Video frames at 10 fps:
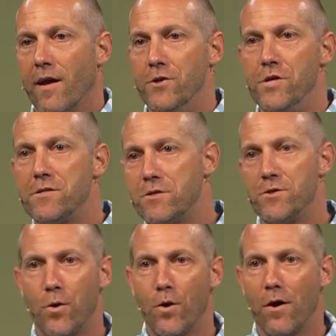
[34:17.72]
And Jesus'
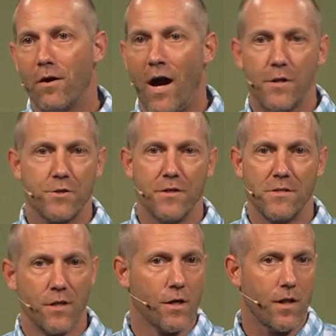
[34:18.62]
door honestly
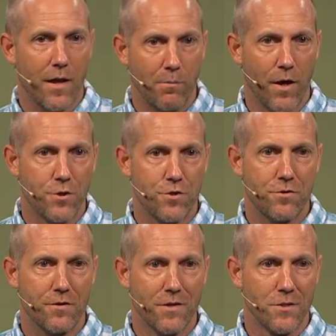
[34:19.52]
doesn't look like
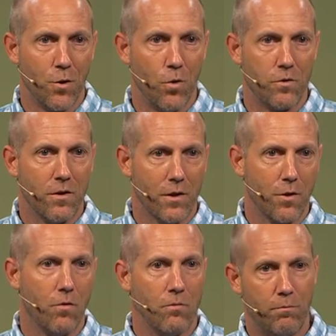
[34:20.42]
much. It's an old
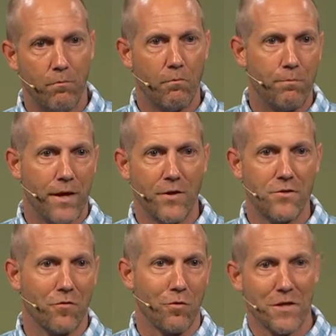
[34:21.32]
little
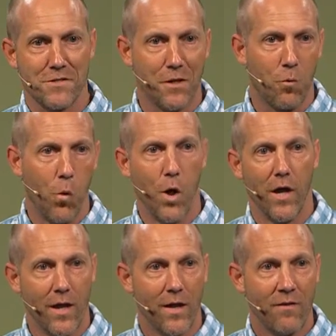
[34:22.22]
piece of rustic
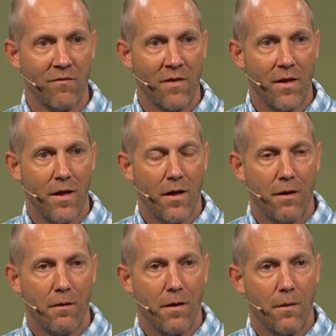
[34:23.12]
wood.
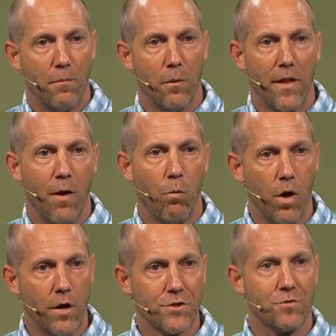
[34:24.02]
But when that
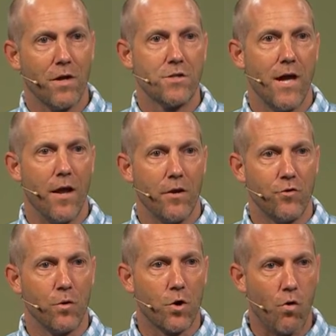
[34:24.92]
wood is stretched out
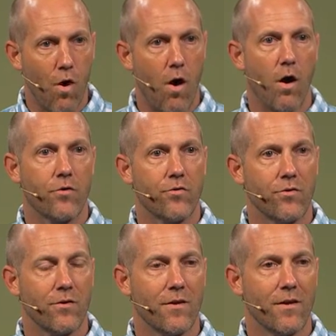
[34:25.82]
into a
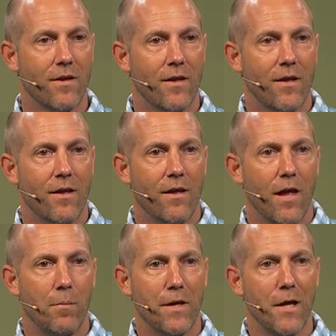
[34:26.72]
cross,
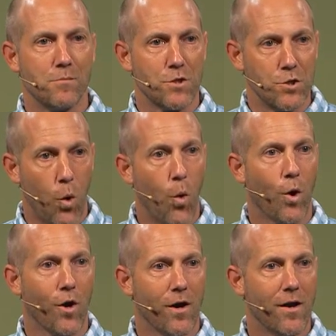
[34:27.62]
it becomes a
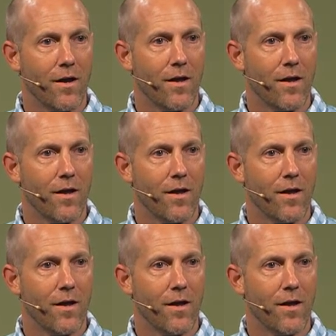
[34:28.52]
door